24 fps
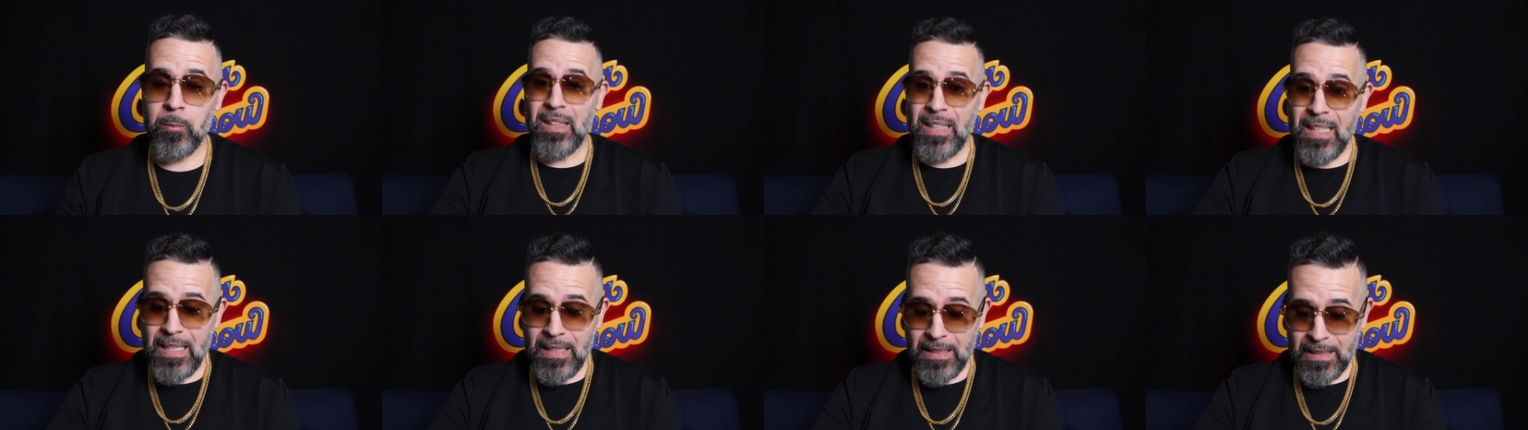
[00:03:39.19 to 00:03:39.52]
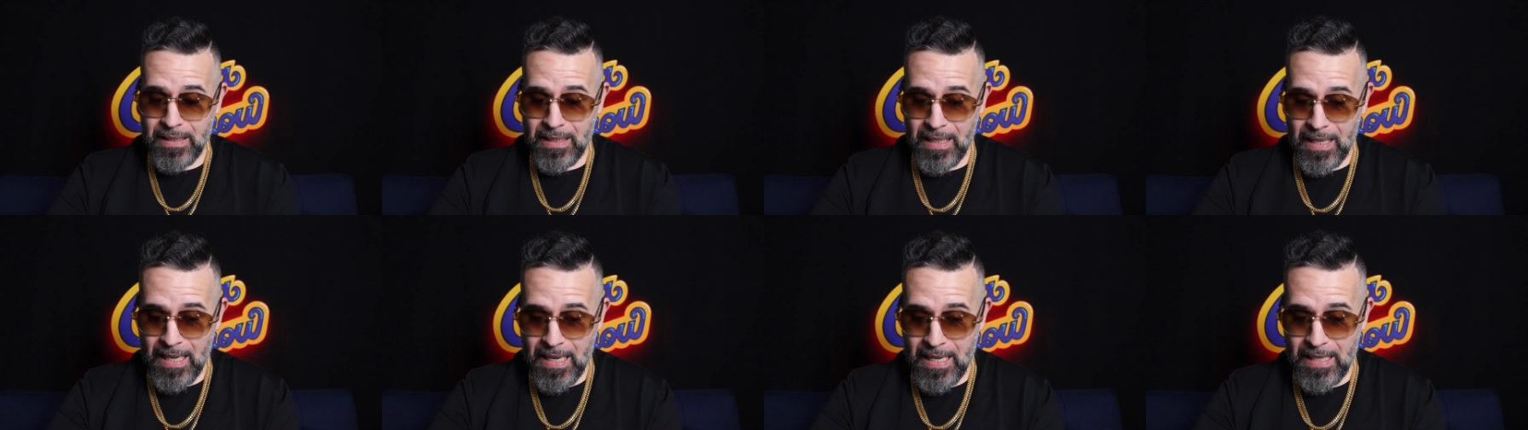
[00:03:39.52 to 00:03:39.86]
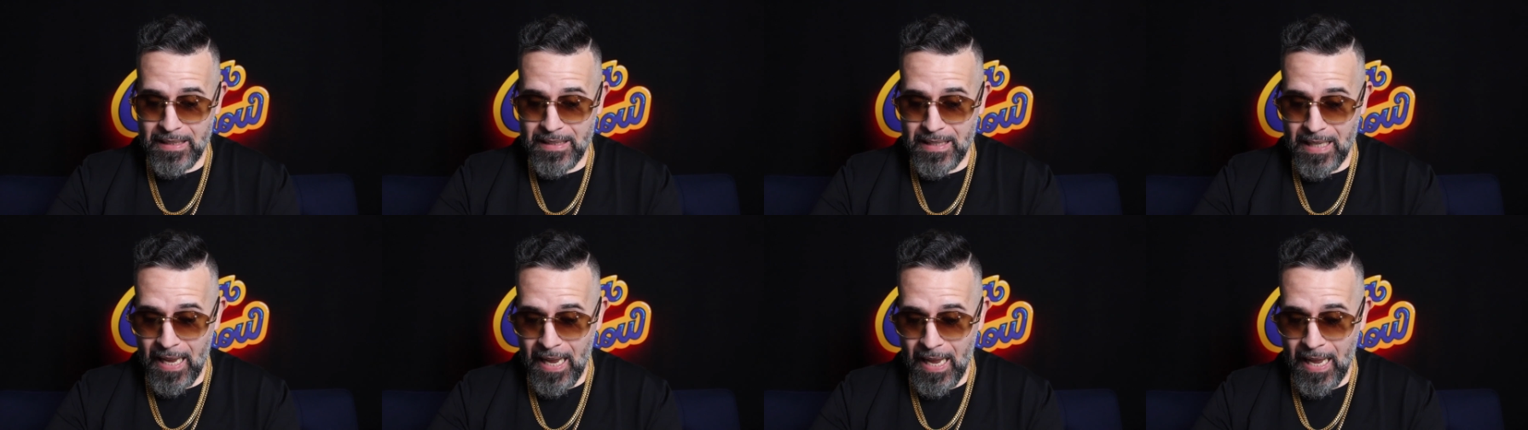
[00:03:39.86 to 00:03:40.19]
This
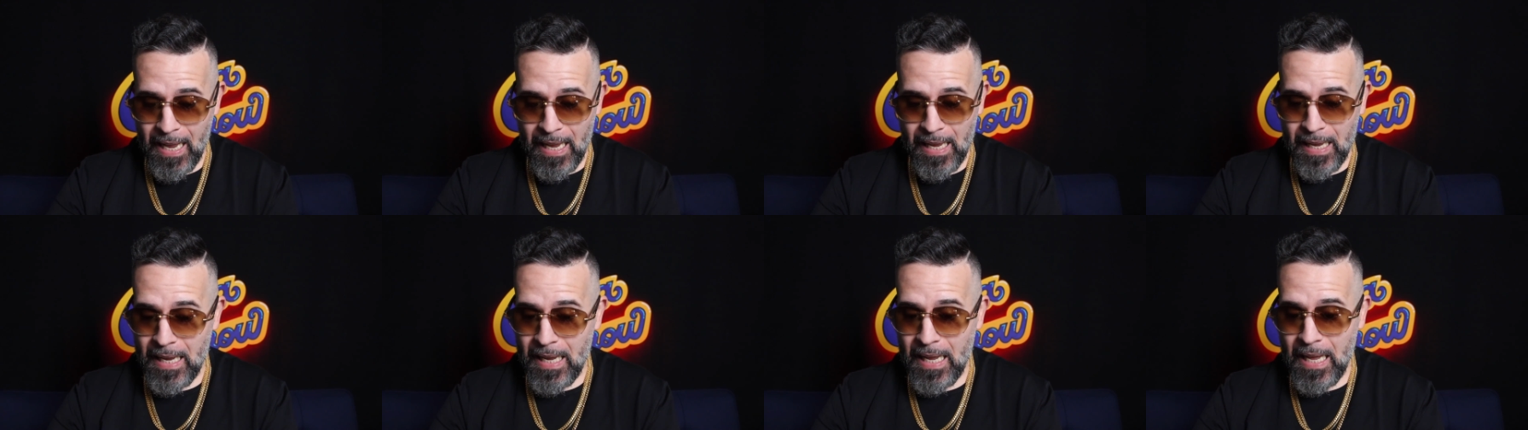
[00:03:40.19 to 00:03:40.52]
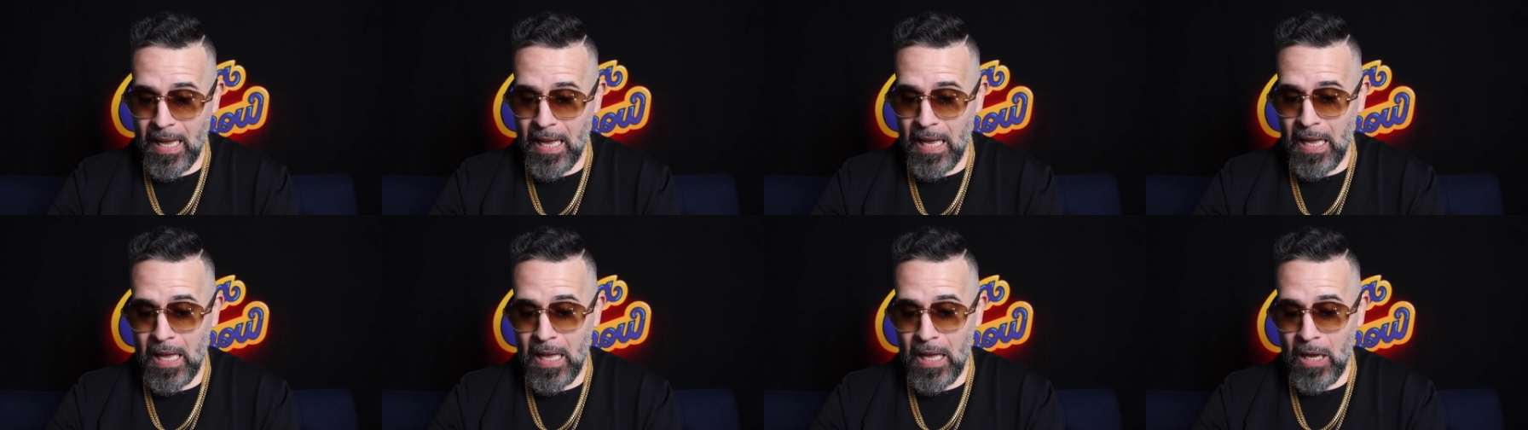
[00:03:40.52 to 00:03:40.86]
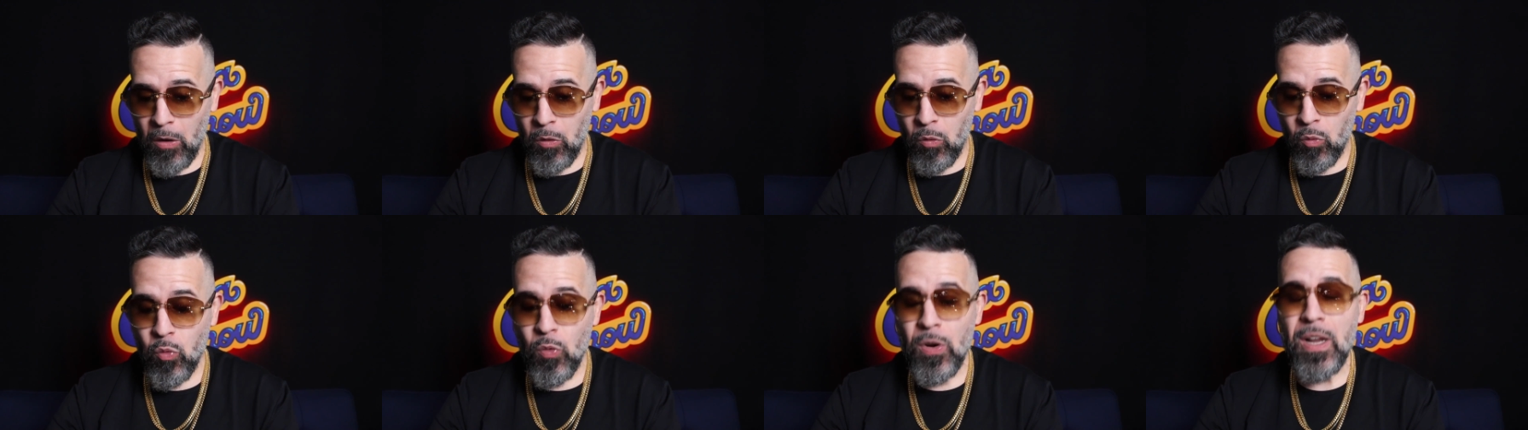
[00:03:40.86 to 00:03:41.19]
is a
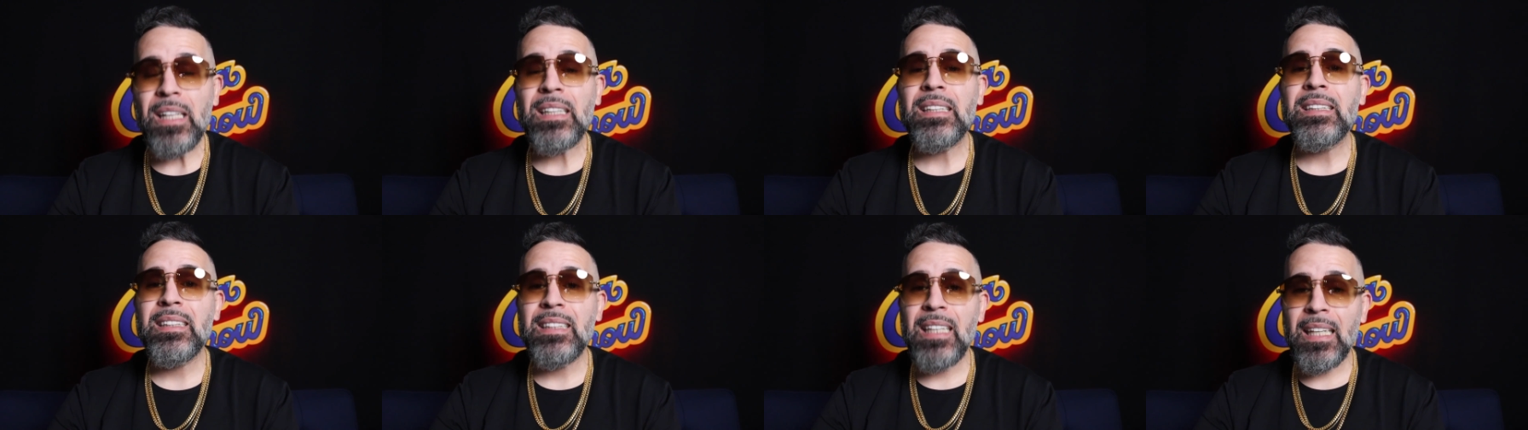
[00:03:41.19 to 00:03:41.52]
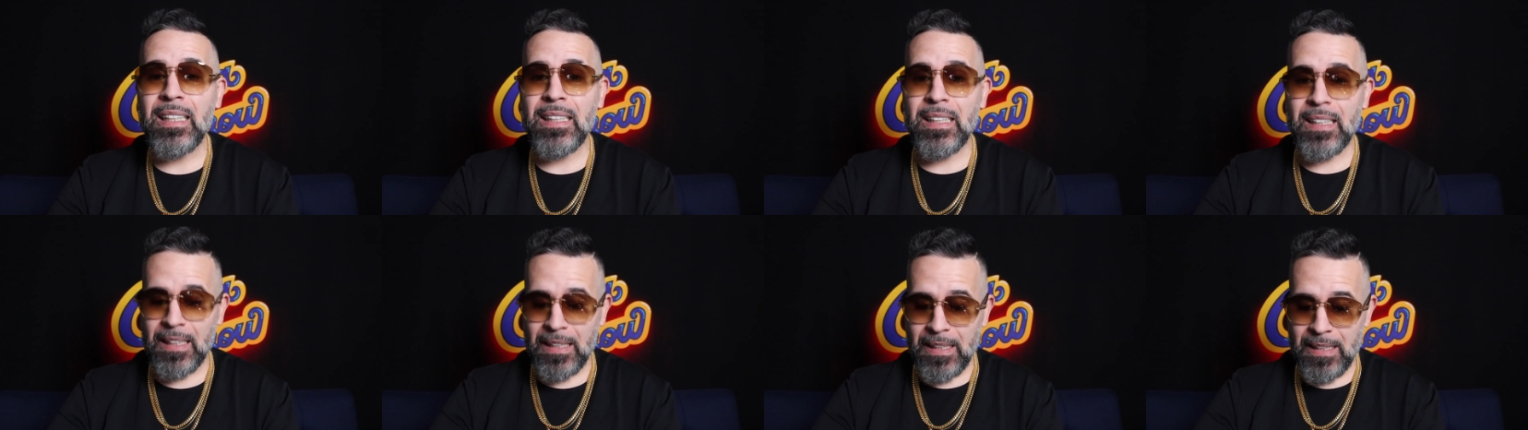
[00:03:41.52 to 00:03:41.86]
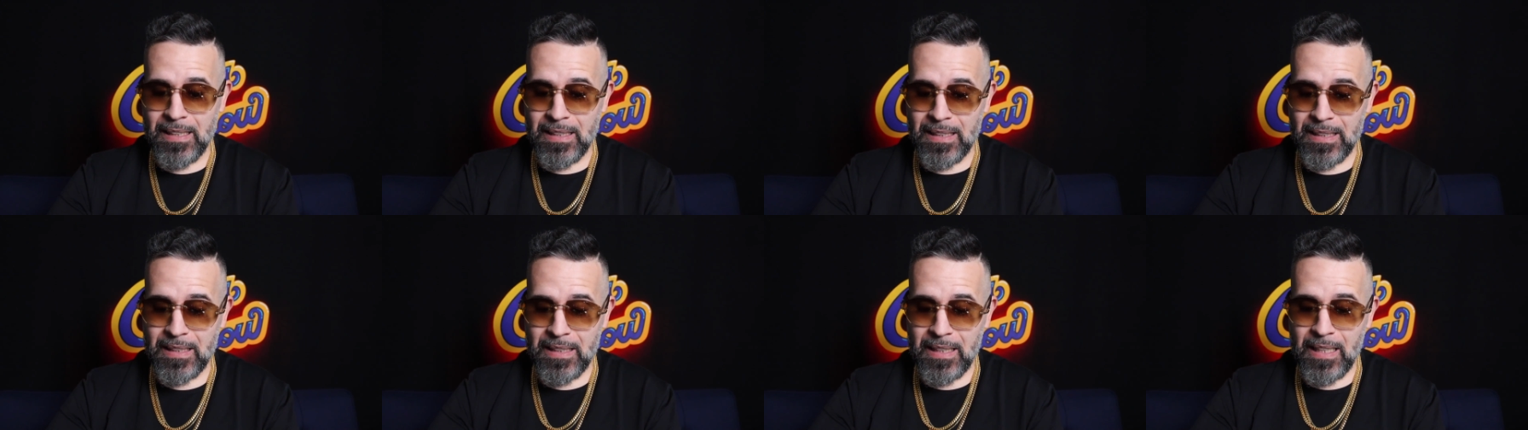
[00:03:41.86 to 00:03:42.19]

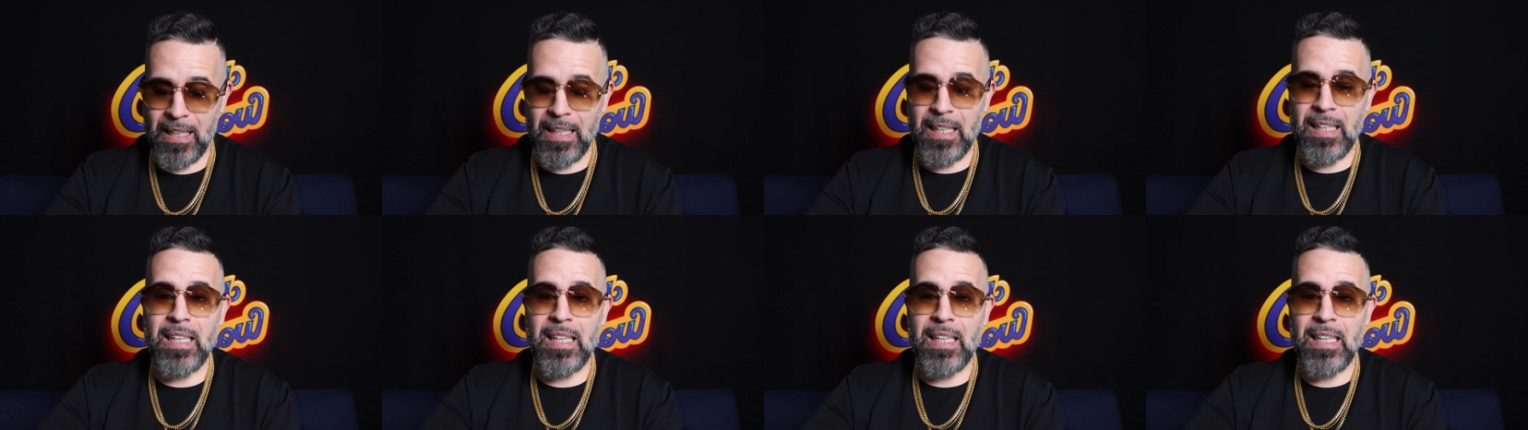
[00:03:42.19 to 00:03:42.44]
ridiculous